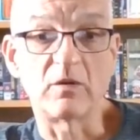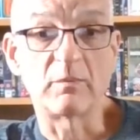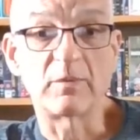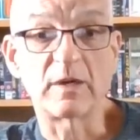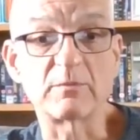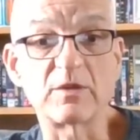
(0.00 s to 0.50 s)
or
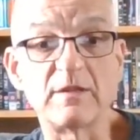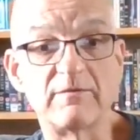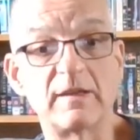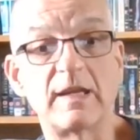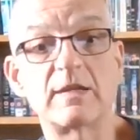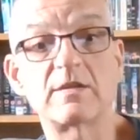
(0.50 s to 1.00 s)
perhaps
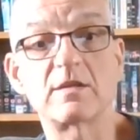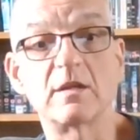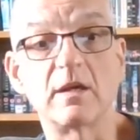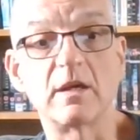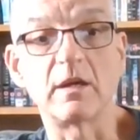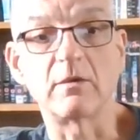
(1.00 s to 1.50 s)
even less
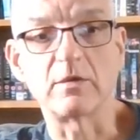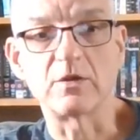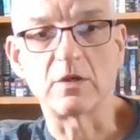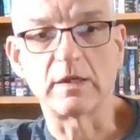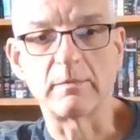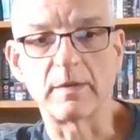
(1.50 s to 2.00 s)
than I
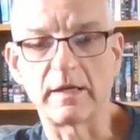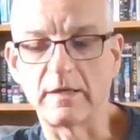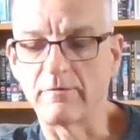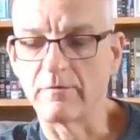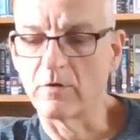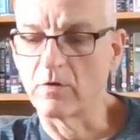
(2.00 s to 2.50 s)
originally
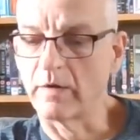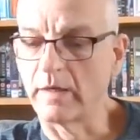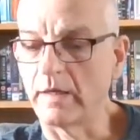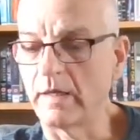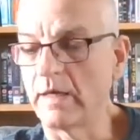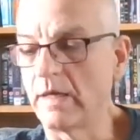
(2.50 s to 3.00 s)
paid for
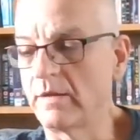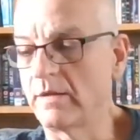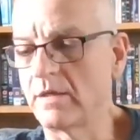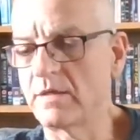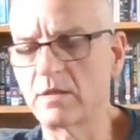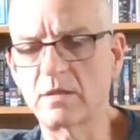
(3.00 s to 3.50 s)
it.
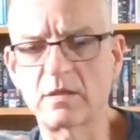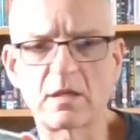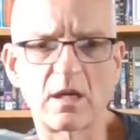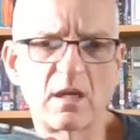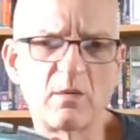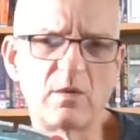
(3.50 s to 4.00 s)
This
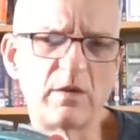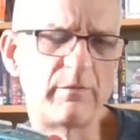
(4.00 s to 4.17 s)
I will